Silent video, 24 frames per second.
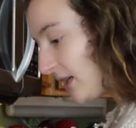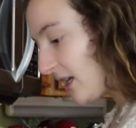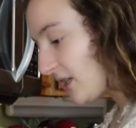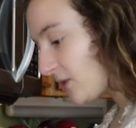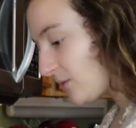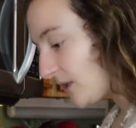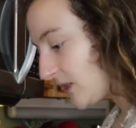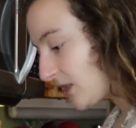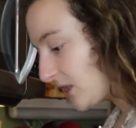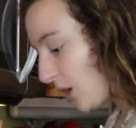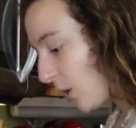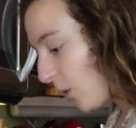because
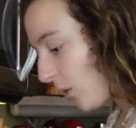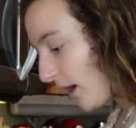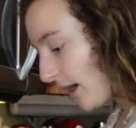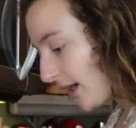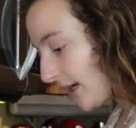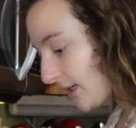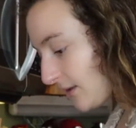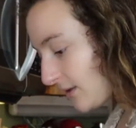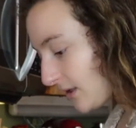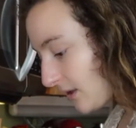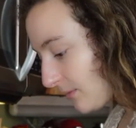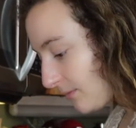we don't want
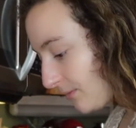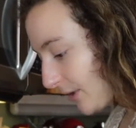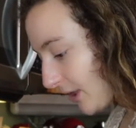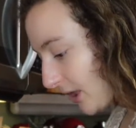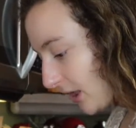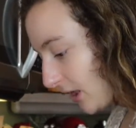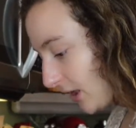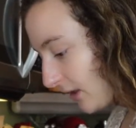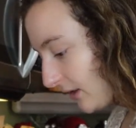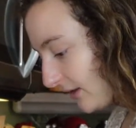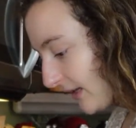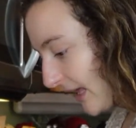it to burn,
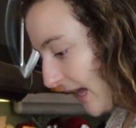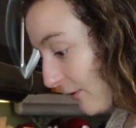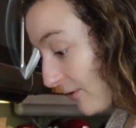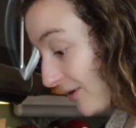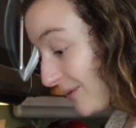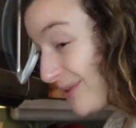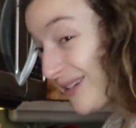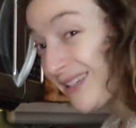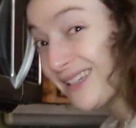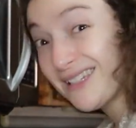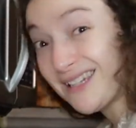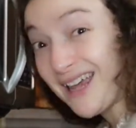that would
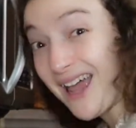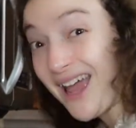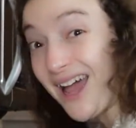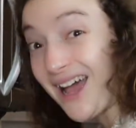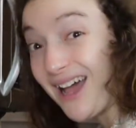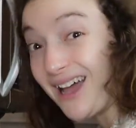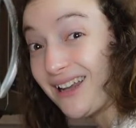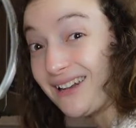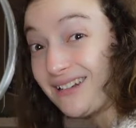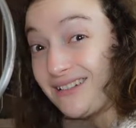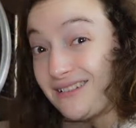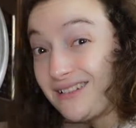be
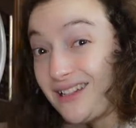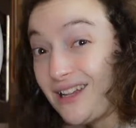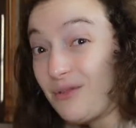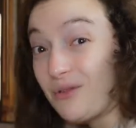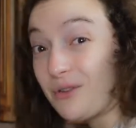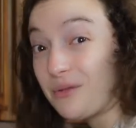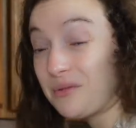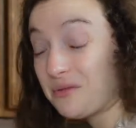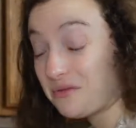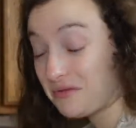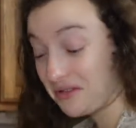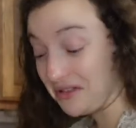sad. It
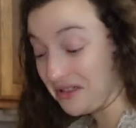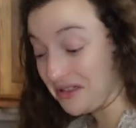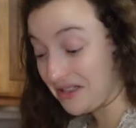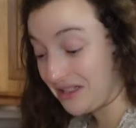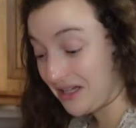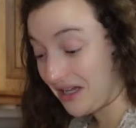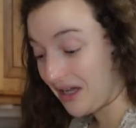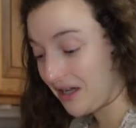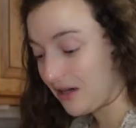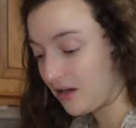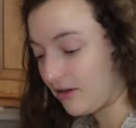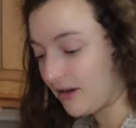would be really
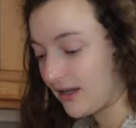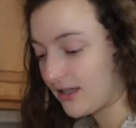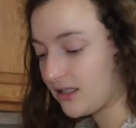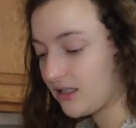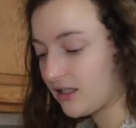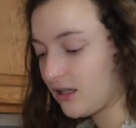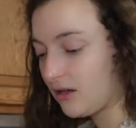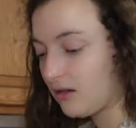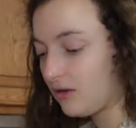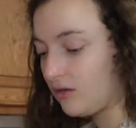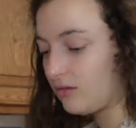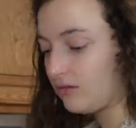sad. Okay,
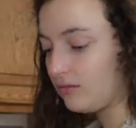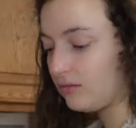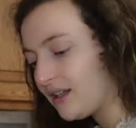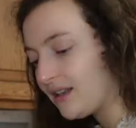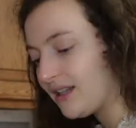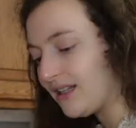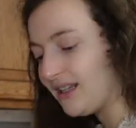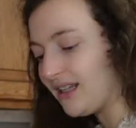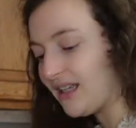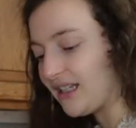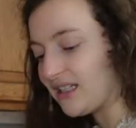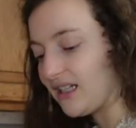so I
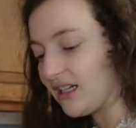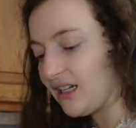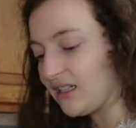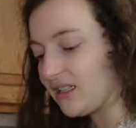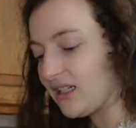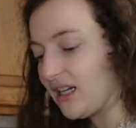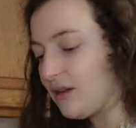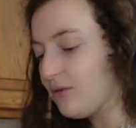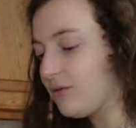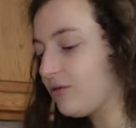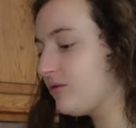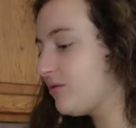think that's like a
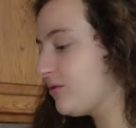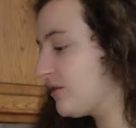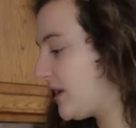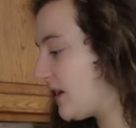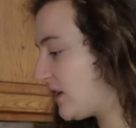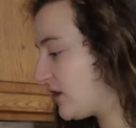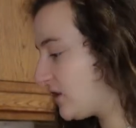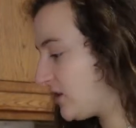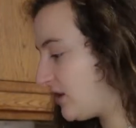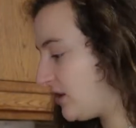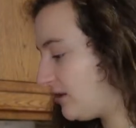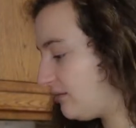tablespoon
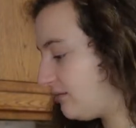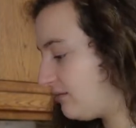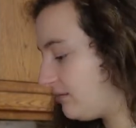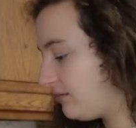actually.